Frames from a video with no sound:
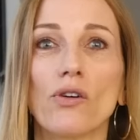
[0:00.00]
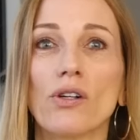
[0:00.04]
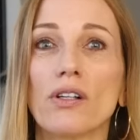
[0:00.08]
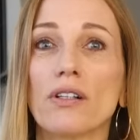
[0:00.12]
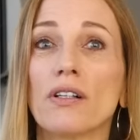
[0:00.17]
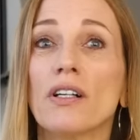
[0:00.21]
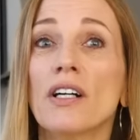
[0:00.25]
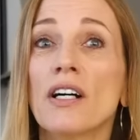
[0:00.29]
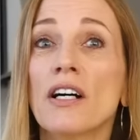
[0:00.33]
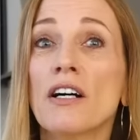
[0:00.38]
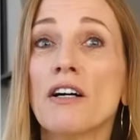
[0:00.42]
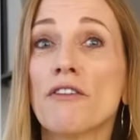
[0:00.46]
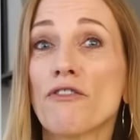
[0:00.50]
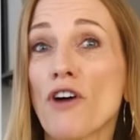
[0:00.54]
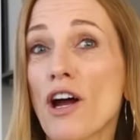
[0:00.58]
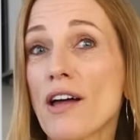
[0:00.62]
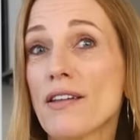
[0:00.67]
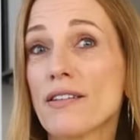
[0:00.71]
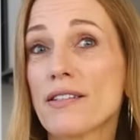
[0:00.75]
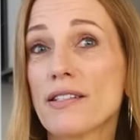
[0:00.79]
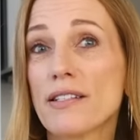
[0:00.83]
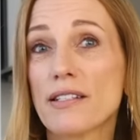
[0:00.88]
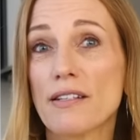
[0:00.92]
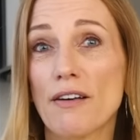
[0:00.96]
your
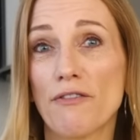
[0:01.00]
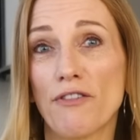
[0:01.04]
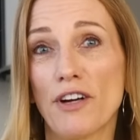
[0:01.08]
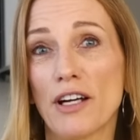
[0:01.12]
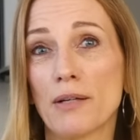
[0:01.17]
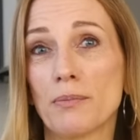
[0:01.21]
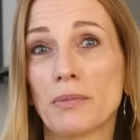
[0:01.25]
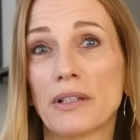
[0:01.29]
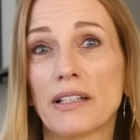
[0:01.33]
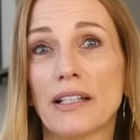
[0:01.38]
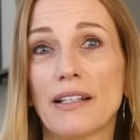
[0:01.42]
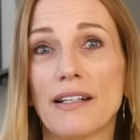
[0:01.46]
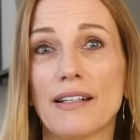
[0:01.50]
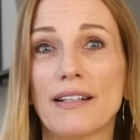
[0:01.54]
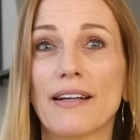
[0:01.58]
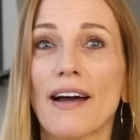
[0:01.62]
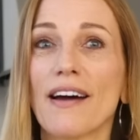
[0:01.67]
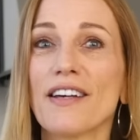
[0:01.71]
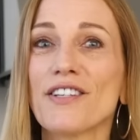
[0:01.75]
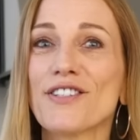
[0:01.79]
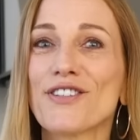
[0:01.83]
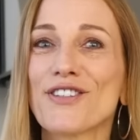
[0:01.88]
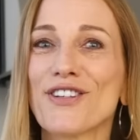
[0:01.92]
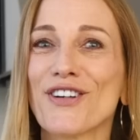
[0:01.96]
friends, family, and
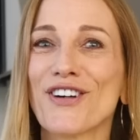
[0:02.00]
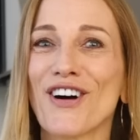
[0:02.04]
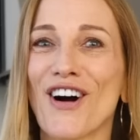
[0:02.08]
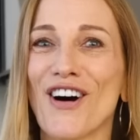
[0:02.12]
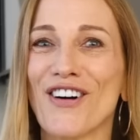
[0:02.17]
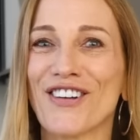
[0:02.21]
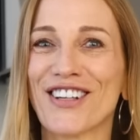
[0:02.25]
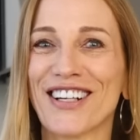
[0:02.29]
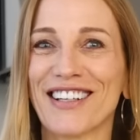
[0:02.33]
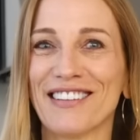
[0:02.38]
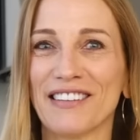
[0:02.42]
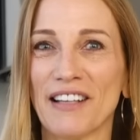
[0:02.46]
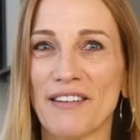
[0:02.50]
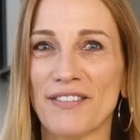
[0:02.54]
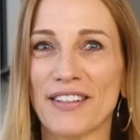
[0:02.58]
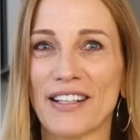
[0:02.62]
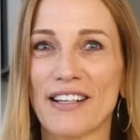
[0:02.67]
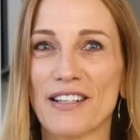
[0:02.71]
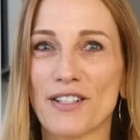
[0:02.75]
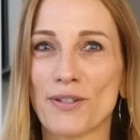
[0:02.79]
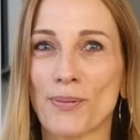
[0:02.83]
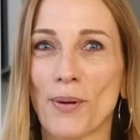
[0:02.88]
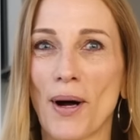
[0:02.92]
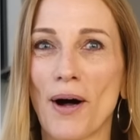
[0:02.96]
guests are all gonna love it
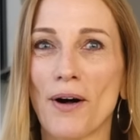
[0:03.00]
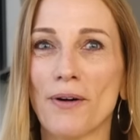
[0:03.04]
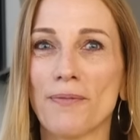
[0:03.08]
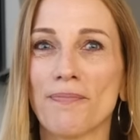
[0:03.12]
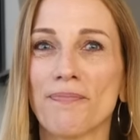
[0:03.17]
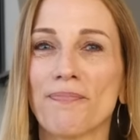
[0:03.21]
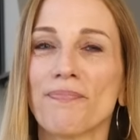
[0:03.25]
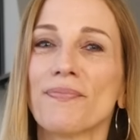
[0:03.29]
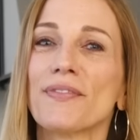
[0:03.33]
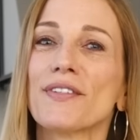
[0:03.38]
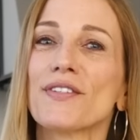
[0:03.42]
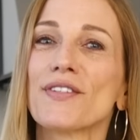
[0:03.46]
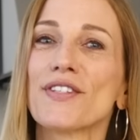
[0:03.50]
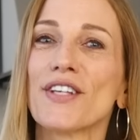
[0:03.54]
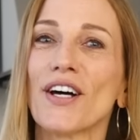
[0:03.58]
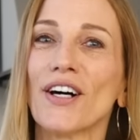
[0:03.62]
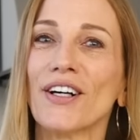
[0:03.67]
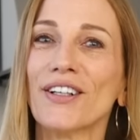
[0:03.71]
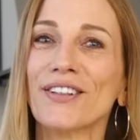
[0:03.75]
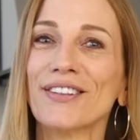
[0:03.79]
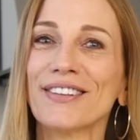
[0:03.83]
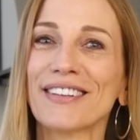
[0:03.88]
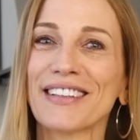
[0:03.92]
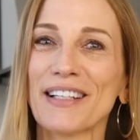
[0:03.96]
as well.
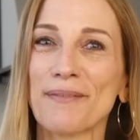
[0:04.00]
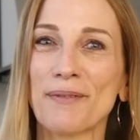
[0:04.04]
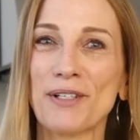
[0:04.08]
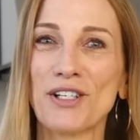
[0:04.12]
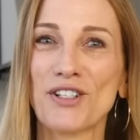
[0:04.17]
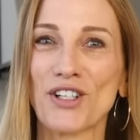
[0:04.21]
So let